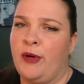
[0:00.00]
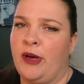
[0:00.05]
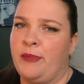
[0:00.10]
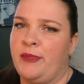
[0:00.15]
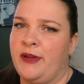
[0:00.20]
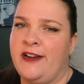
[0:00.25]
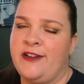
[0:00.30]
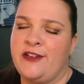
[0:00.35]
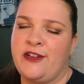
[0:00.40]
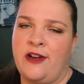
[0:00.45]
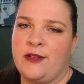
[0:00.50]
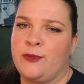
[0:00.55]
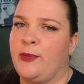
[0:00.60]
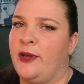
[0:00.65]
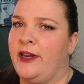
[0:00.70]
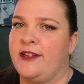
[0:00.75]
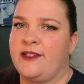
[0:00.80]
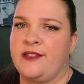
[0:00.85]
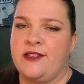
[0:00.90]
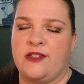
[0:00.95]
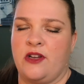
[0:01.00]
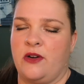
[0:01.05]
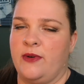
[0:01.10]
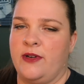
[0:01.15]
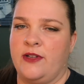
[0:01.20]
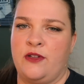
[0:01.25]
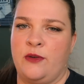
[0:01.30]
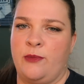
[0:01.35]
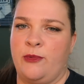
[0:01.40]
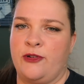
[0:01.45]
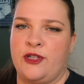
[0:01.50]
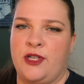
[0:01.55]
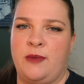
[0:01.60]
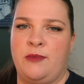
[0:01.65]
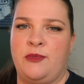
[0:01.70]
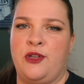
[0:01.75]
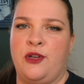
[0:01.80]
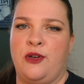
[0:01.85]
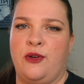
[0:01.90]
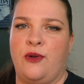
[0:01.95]
but BH Cosmetics is always super
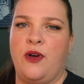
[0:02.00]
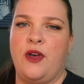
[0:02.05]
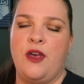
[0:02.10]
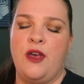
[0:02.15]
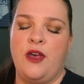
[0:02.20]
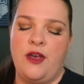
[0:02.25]
cheap too.